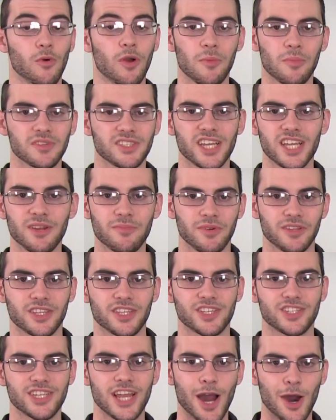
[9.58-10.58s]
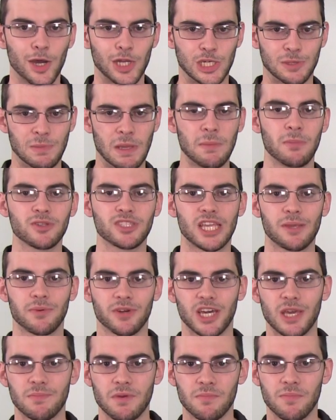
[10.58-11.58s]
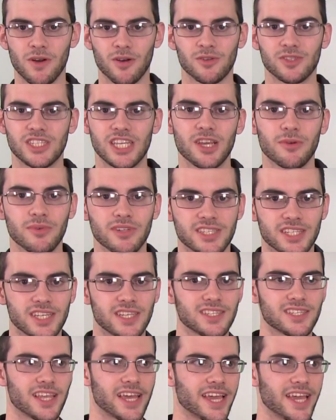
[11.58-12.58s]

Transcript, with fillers: When presented with this challenge, people typically propose sequences